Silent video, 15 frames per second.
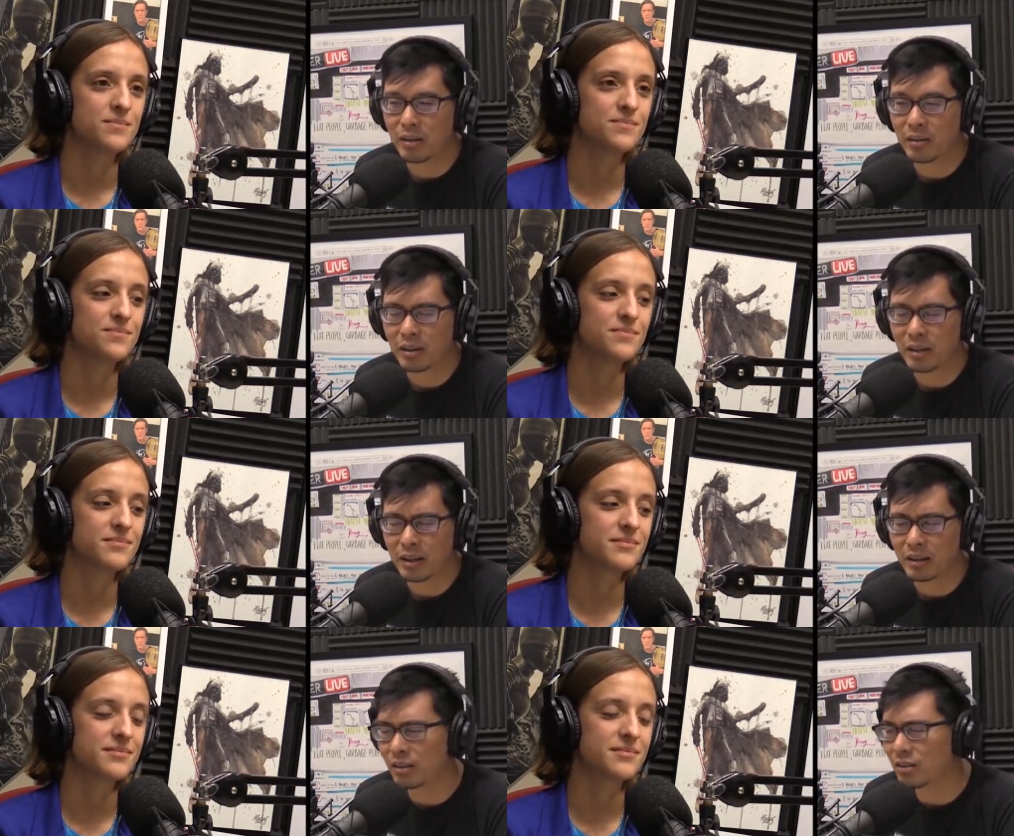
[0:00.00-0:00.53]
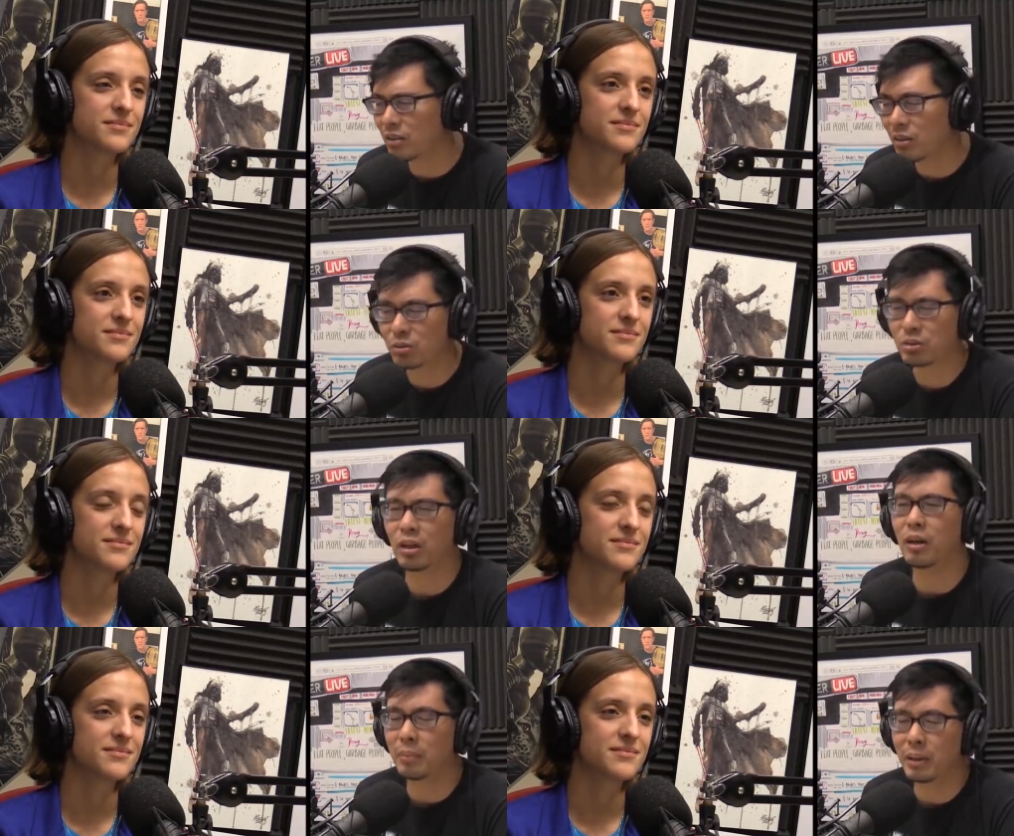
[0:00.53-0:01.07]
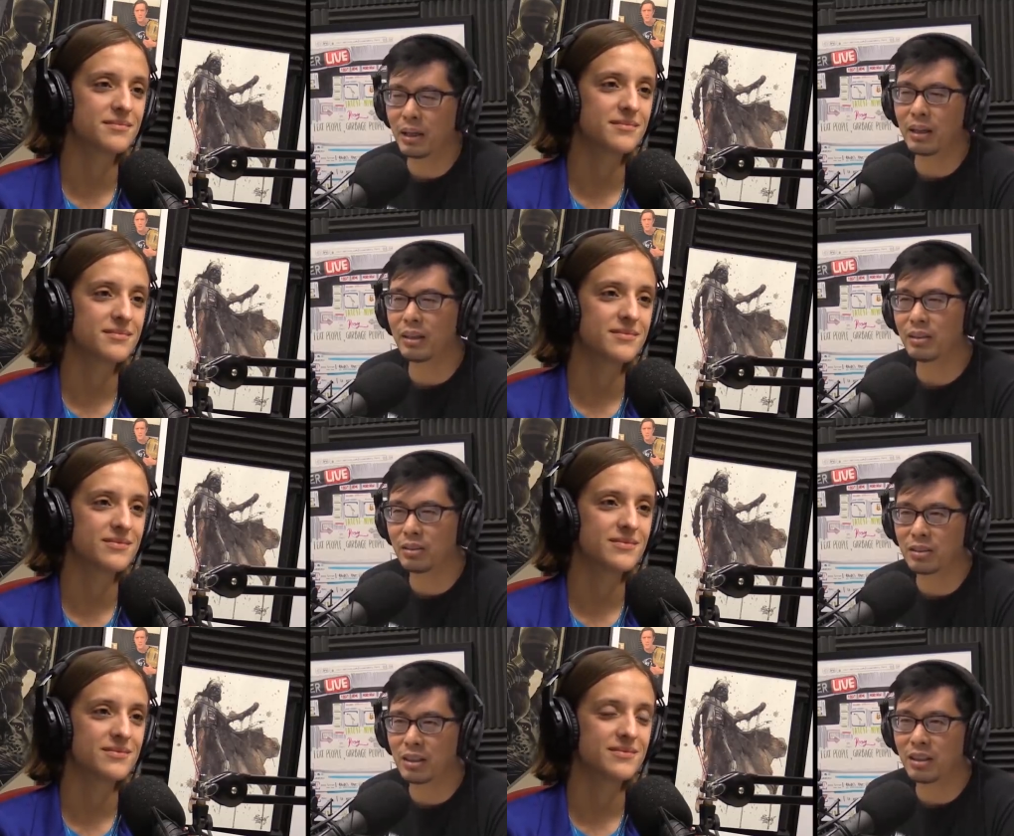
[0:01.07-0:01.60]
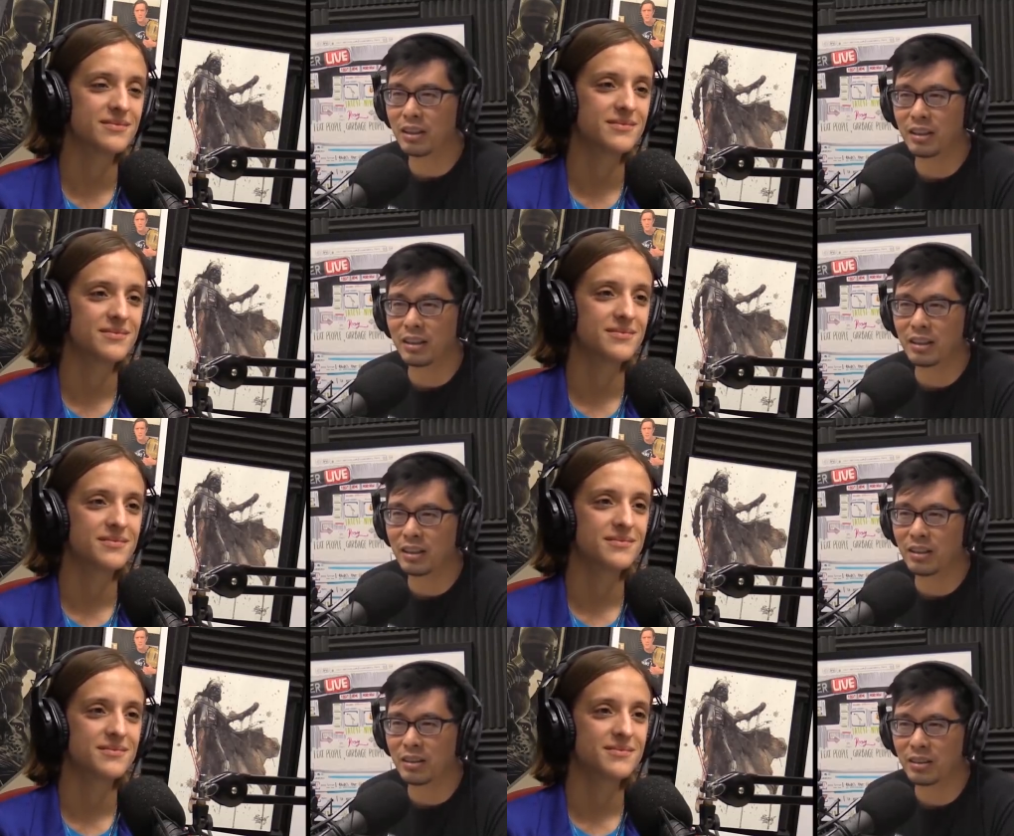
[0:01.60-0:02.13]
Speaker 1: And they're like, there's no Terminators in
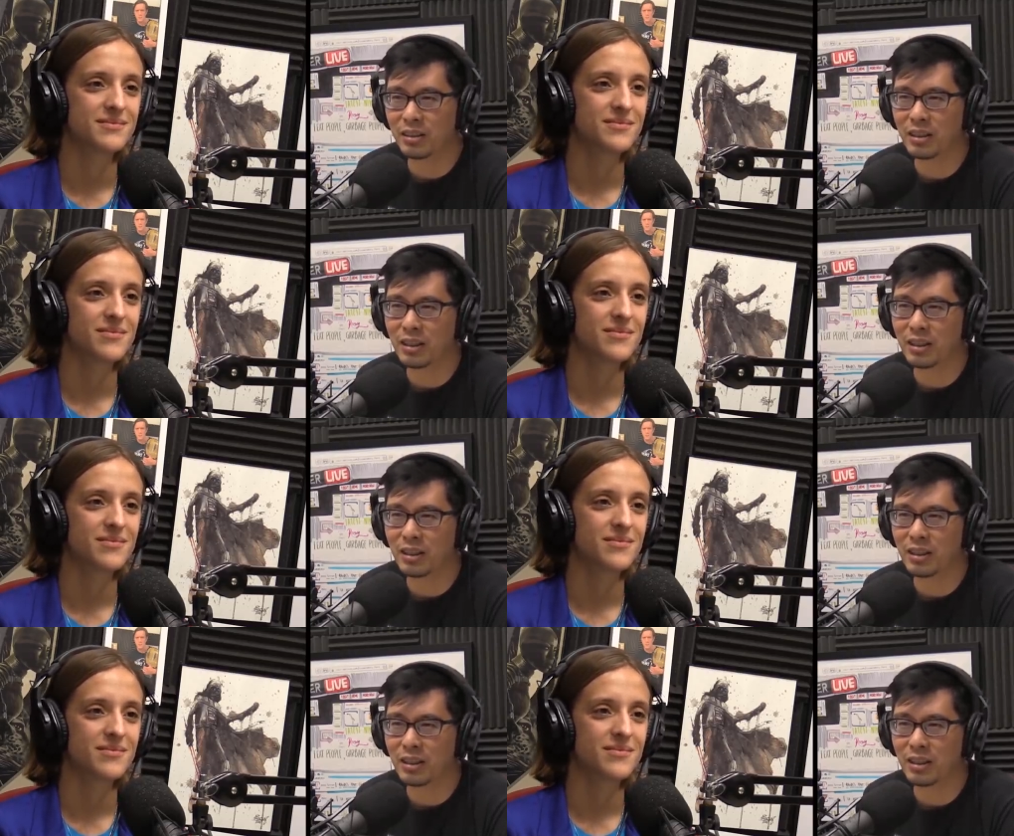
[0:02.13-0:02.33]
here.